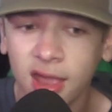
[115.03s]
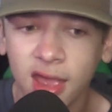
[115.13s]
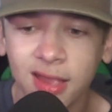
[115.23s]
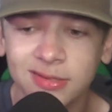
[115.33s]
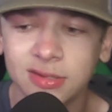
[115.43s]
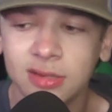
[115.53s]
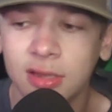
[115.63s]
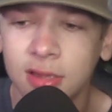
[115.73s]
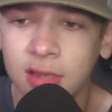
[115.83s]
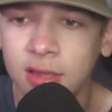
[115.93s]
as,
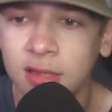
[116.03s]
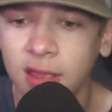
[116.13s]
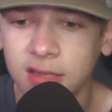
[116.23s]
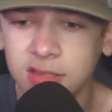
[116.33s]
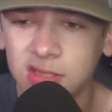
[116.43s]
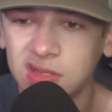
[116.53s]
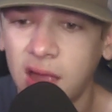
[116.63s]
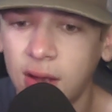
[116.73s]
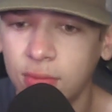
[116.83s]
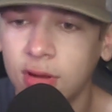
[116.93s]
like,
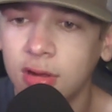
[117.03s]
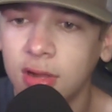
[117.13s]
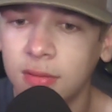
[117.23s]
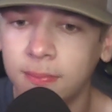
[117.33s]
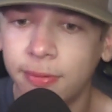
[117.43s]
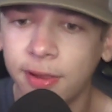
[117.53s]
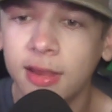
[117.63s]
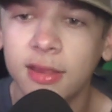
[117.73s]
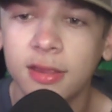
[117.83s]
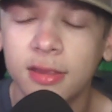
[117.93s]
sour and bite.
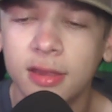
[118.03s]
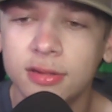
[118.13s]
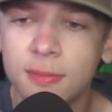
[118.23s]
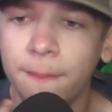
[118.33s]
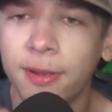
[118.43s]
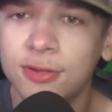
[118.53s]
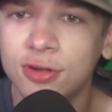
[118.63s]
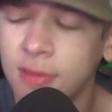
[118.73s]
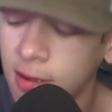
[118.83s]
It doesn't bite your mouth